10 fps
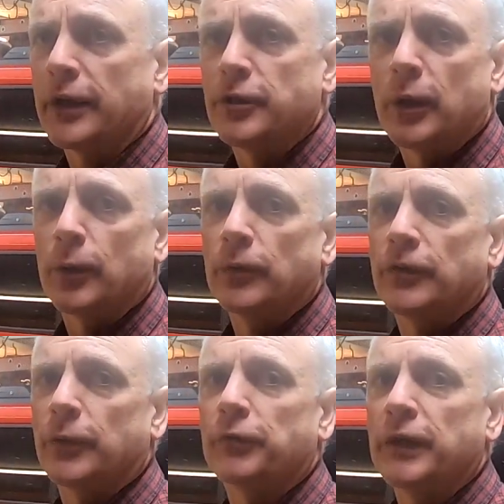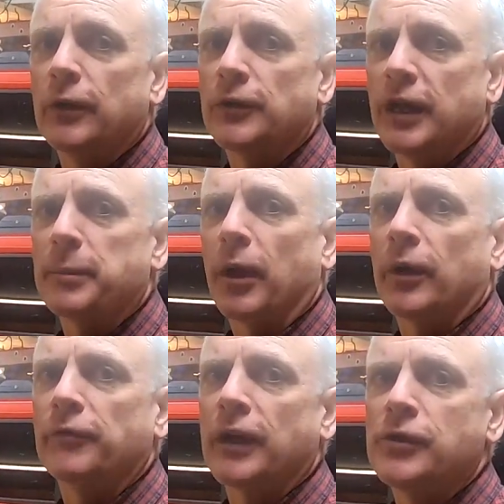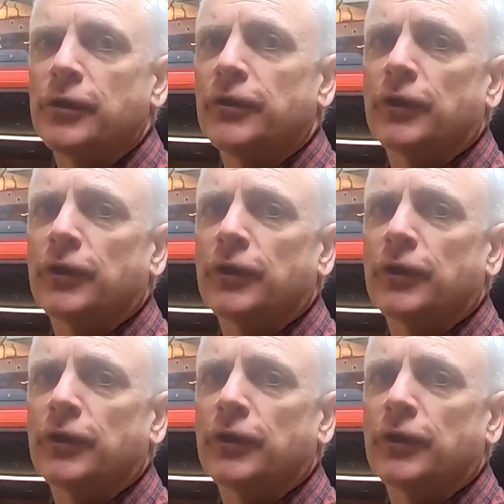drones or videotape our adventures